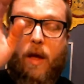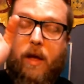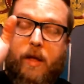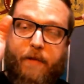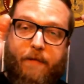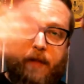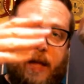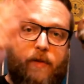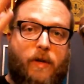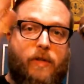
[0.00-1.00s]
The
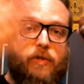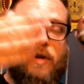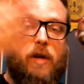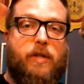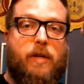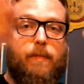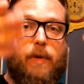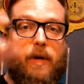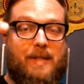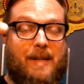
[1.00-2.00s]
flavor, construction, and
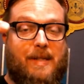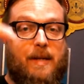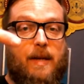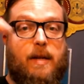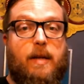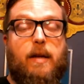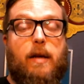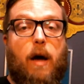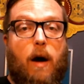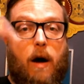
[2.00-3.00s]
burn, as I said,
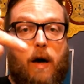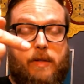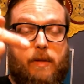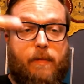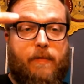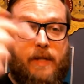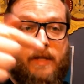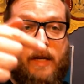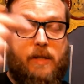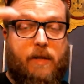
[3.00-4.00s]
awesome,
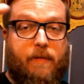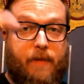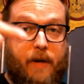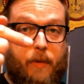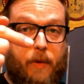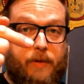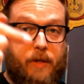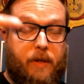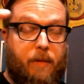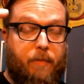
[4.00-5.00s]
fantastic, very well
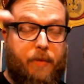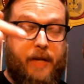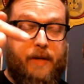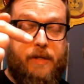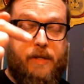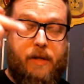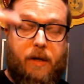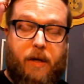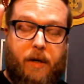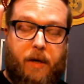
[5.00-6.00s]
done. The blend of the
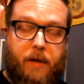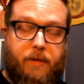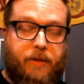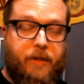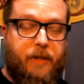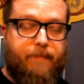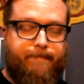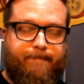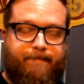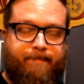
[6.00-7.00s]
cigar, just,
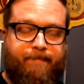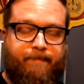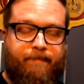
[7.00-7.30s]
mm,